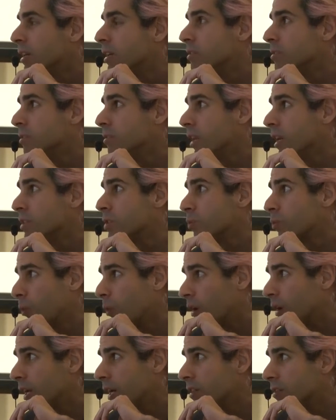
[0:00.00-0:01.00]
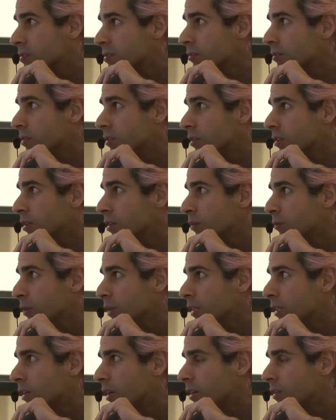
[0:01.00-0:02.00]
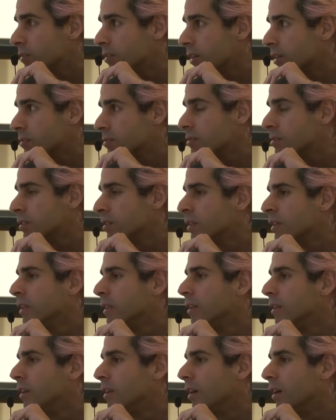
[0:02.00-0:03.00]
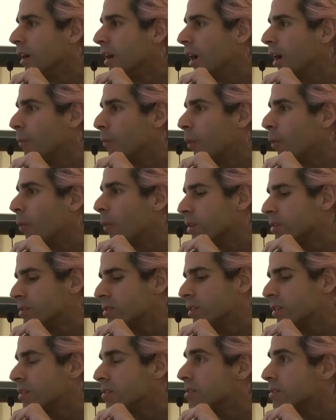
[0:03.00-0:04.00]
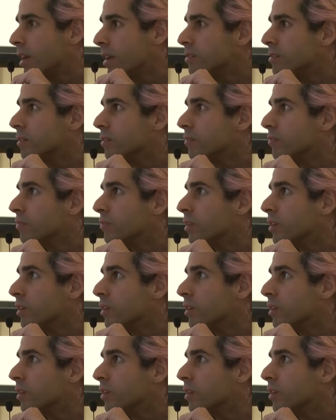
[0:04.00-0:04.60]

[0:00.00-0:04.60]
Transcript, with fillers: So that's one answer in the European context. Um, what's the incentive